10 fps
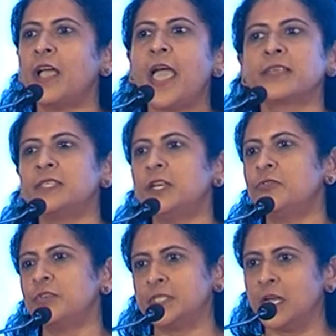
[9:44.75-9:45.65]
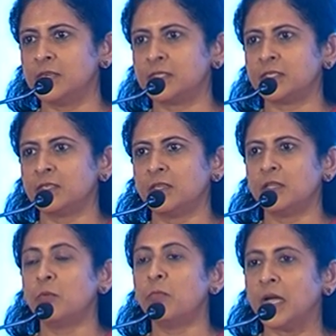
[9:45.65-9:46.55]
excellent results,
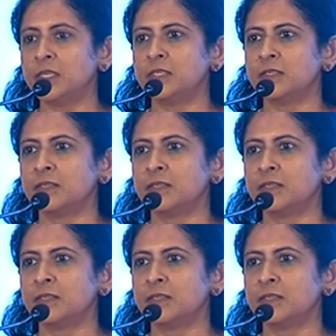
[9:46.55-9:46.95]
but